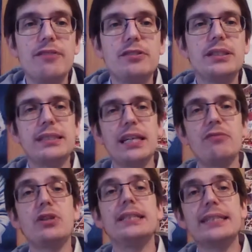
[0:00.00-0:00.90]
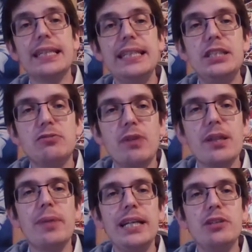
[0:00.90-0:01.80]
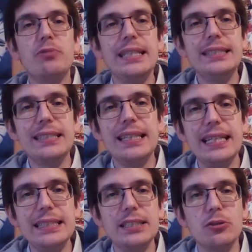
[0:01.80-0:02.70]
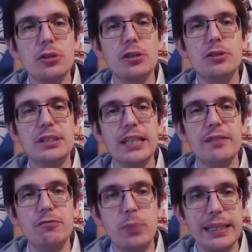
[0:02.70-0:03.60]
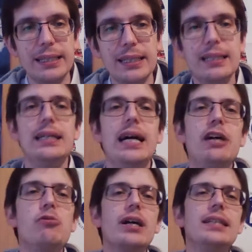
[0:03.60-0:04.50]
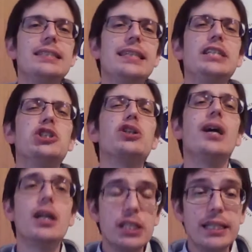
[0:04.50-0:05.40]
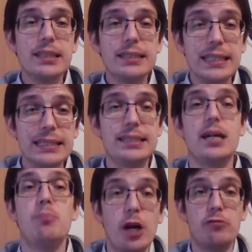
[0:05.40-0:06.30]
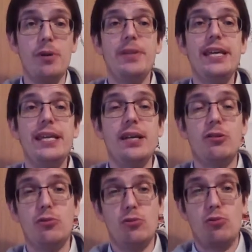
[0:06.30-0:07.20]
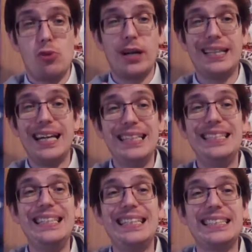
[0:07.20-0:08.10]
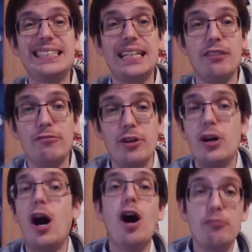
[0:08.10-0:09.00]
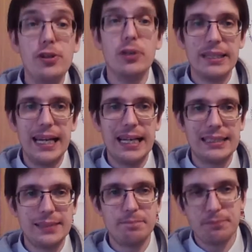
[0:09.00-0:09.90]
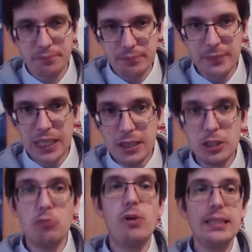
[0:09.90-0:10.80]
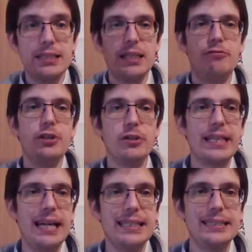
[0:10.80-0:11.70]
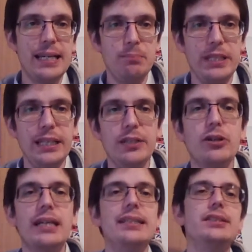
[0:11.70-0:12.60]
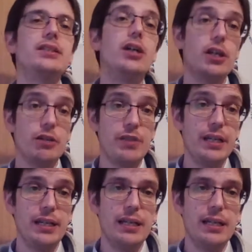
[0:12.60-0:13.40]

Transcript: several stages? Well, the main reason is in order to save weight. A rocket stage largely consists, apart from the rocket engine itself, of fuel tanks. So once a fuel tank is empty, you can discard of the